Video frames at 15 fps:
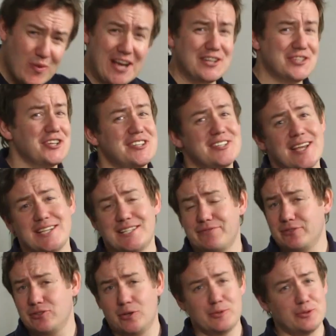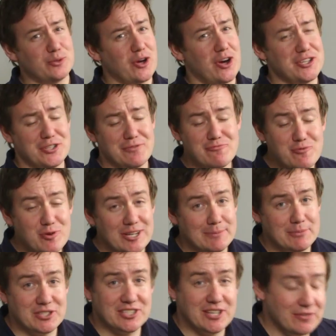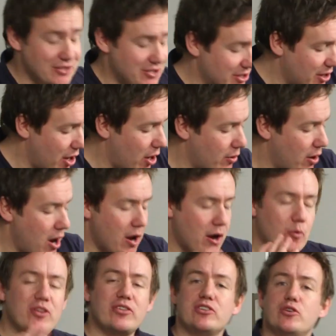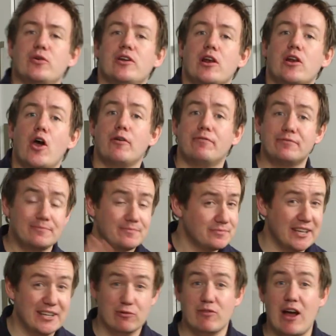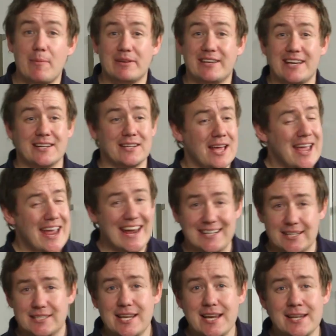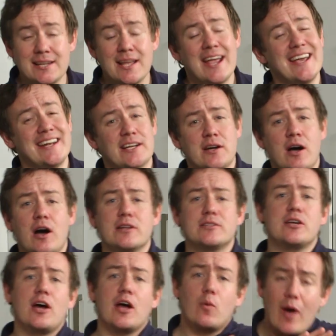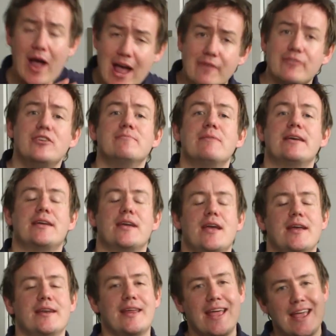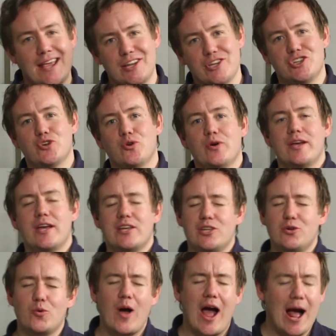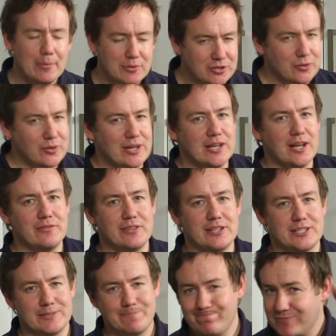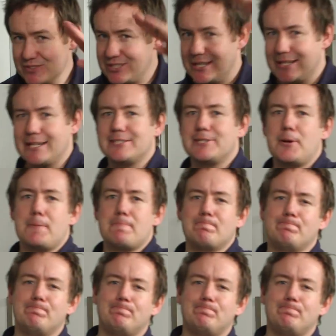It just tastes phenomenal, guys. You really must give this a go, whether you do it in a loaf, in a ramekin, in a tin, in a car tire, whatever you make it in, enjoy it. You will absolutely love this. See you next time.